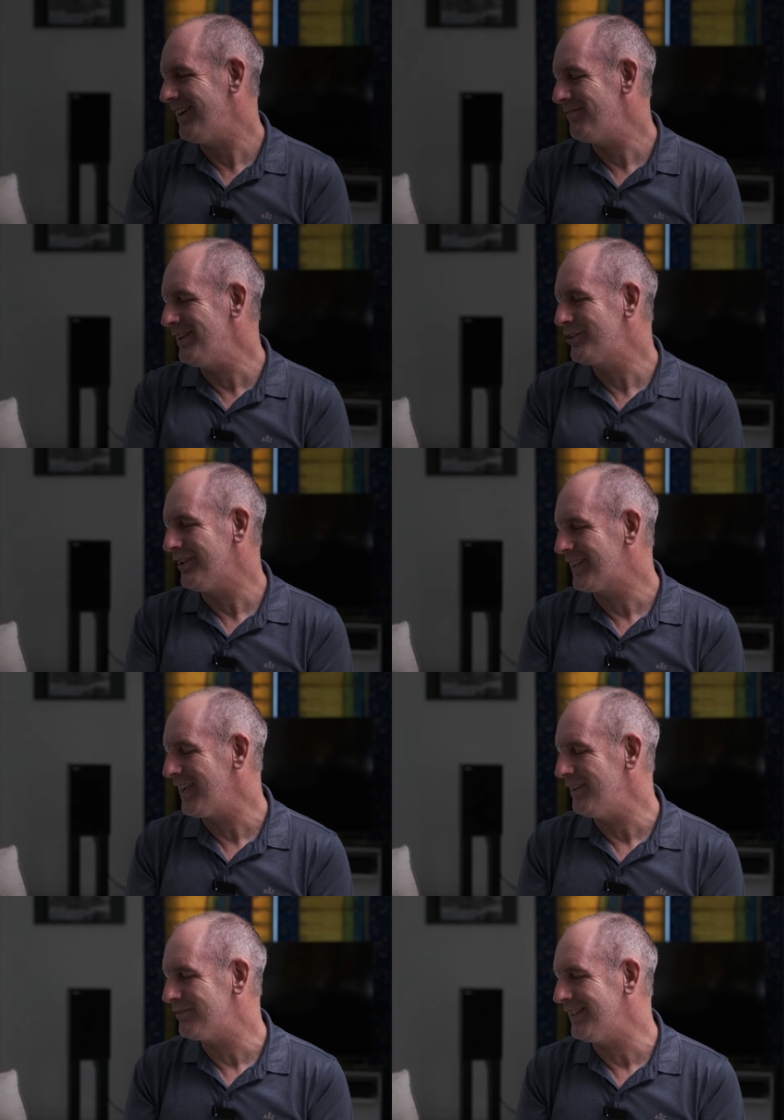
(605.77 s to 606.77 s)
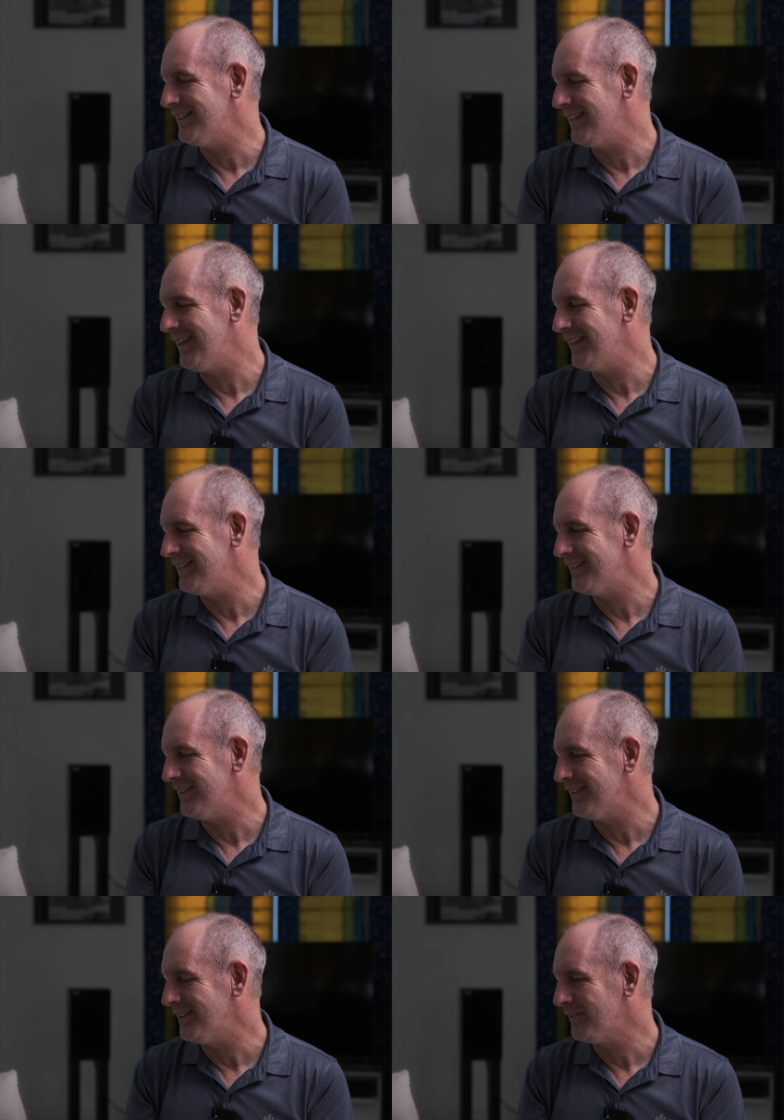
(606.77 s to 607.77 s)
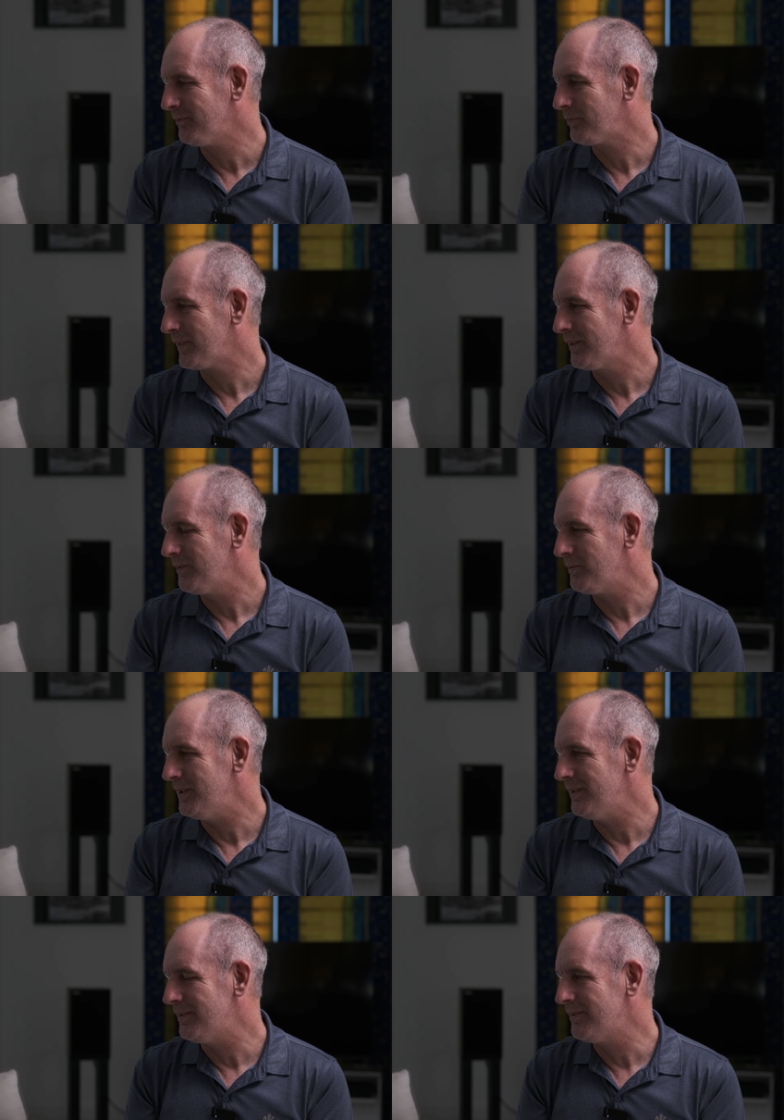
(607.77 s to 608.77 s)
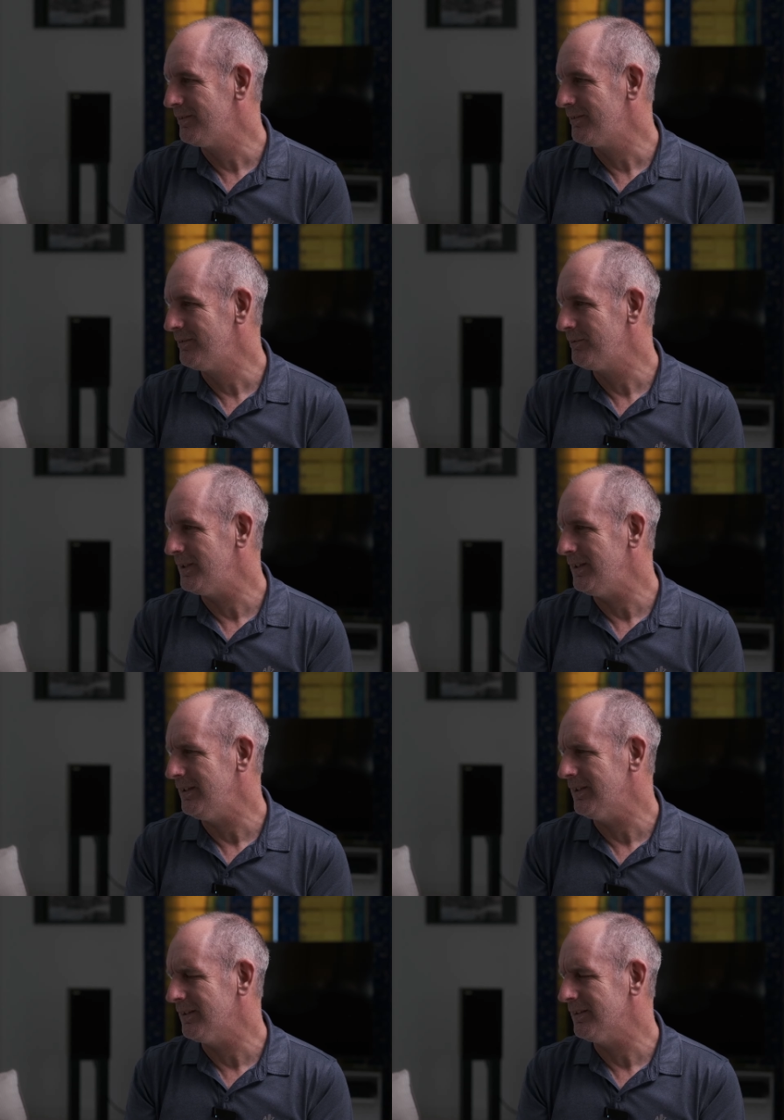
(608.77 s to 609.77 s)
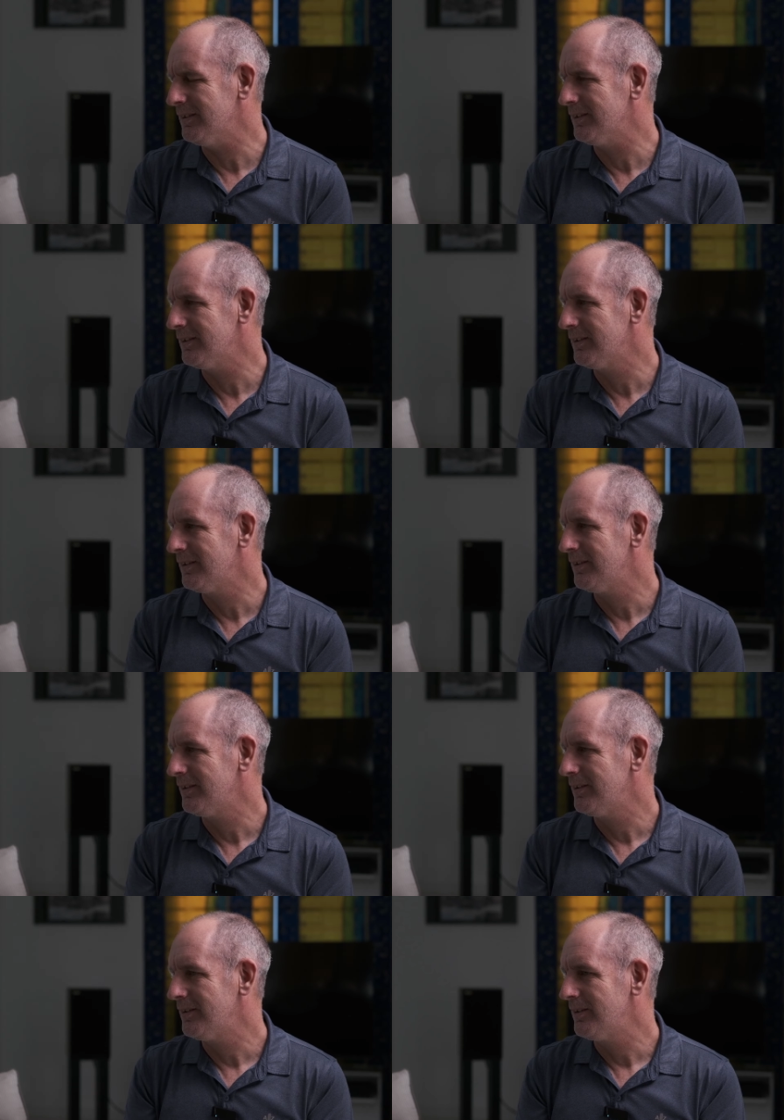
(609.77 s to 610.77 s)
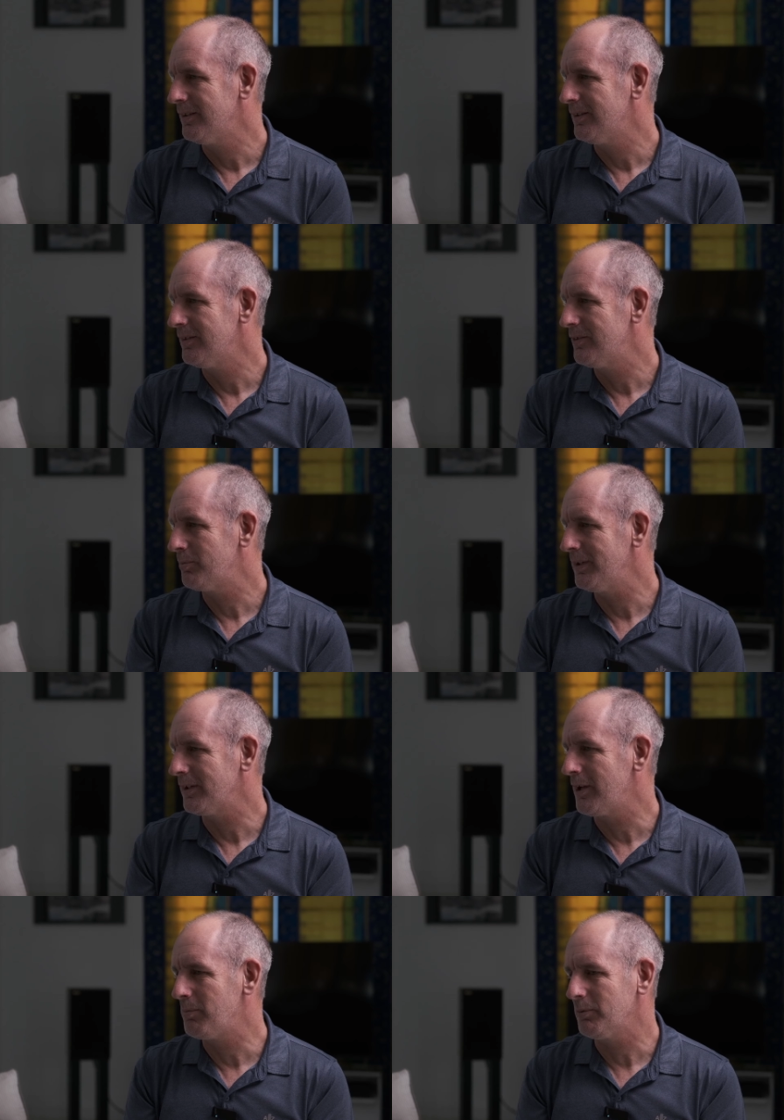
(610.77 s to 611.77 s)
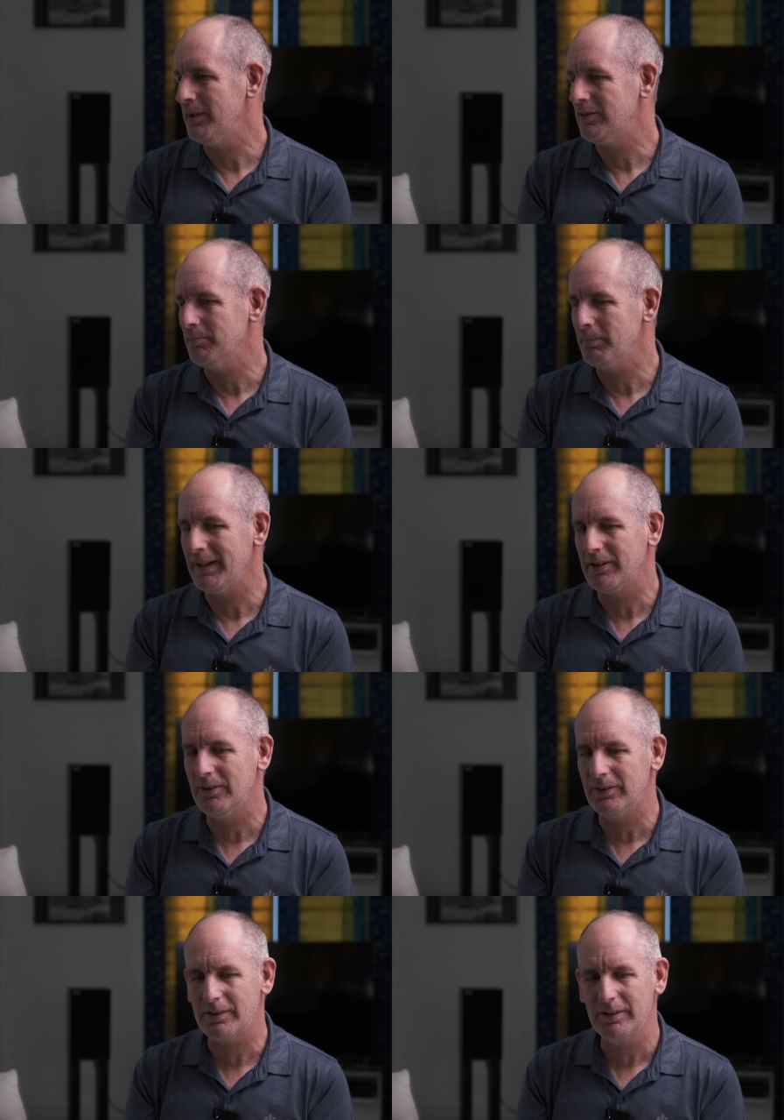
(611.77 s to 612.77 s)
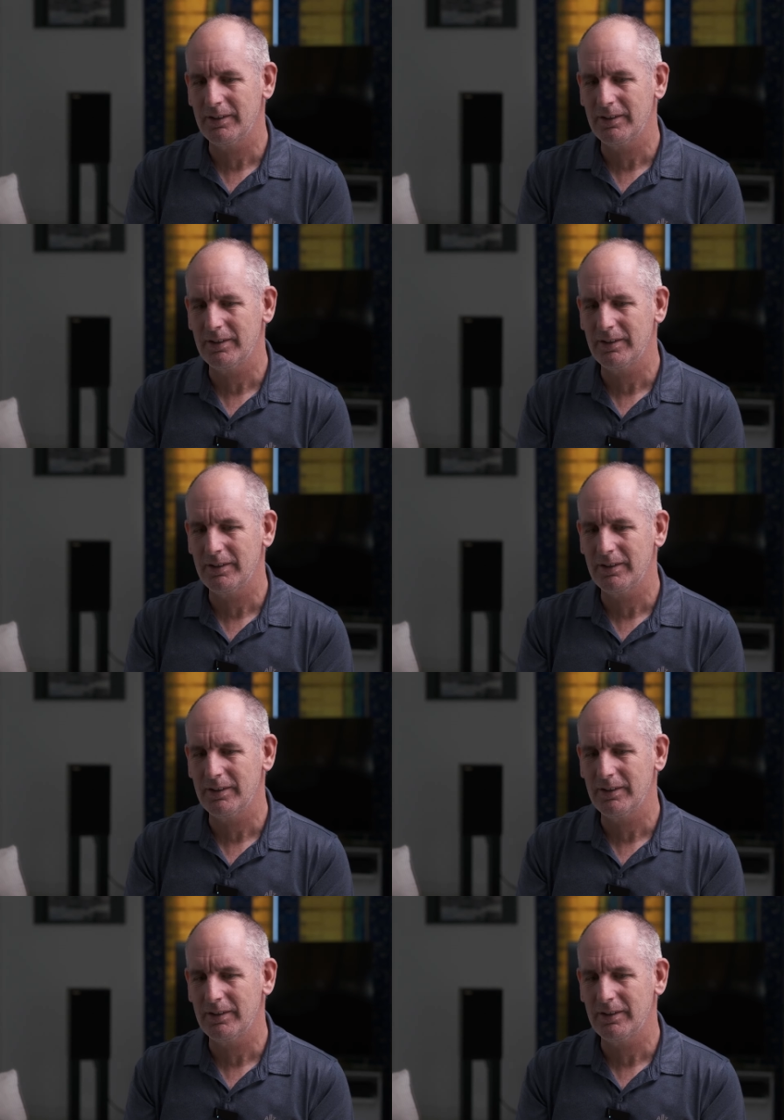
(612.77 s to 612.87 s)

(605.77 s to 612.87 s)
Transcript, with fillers: eventually I caved in and uh, yeah. we we uh, spent a couple of weeks in Bangkok.